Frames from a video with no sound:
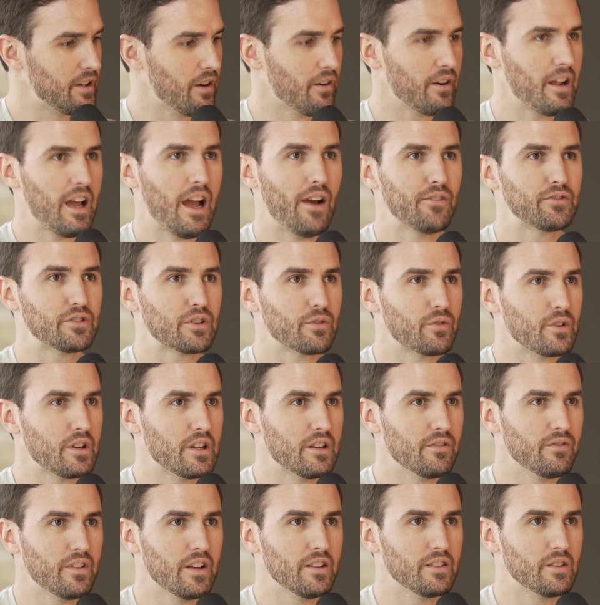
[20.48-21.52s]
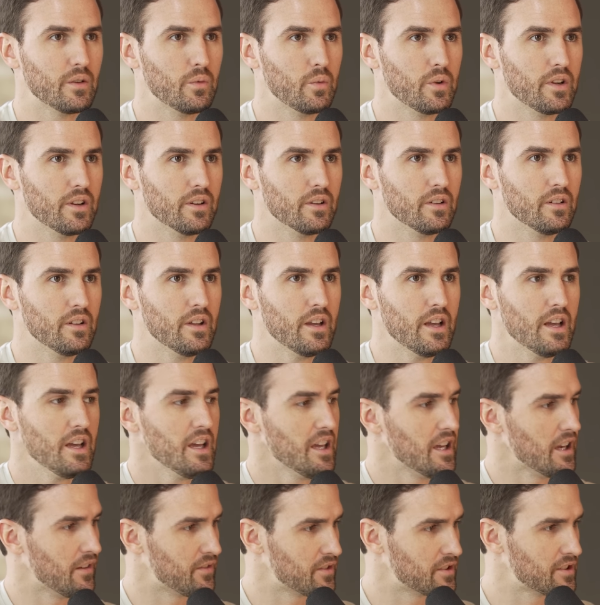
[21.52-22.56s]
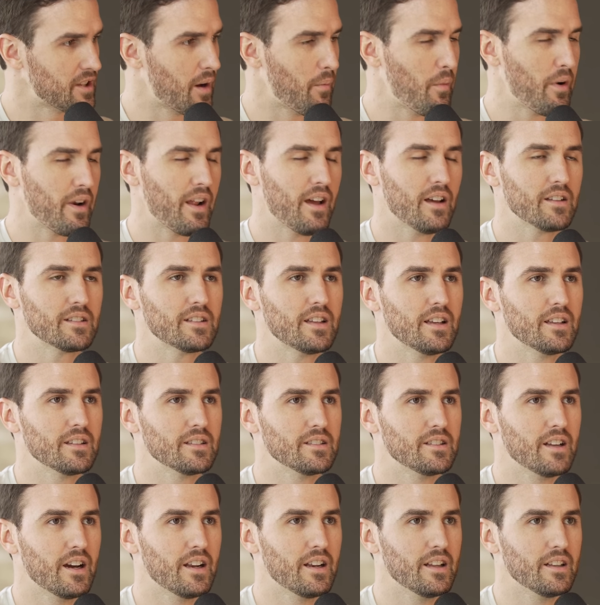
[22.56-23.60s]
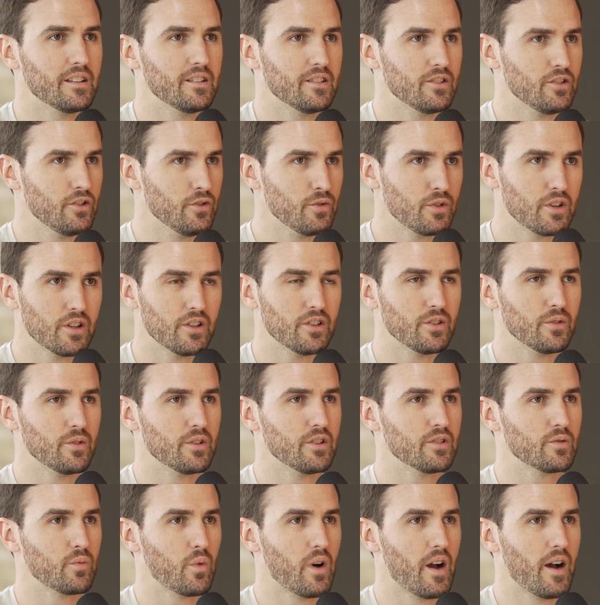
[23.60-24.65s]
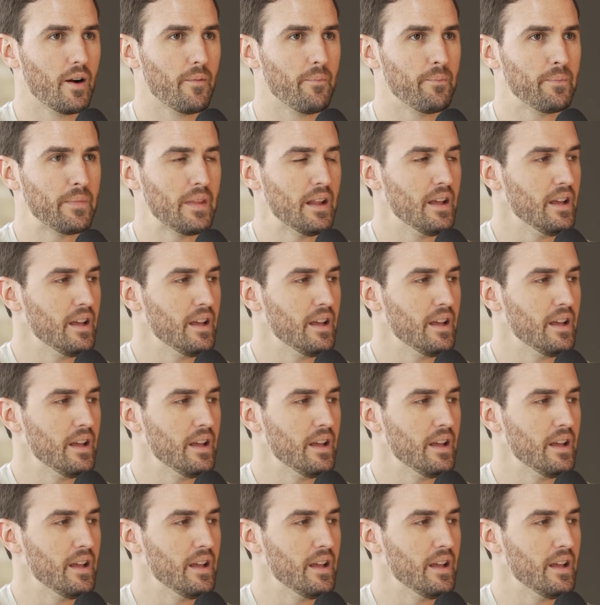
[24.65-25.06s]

don't have to reinvent the wheel. If someone else has done it, you can do it as well.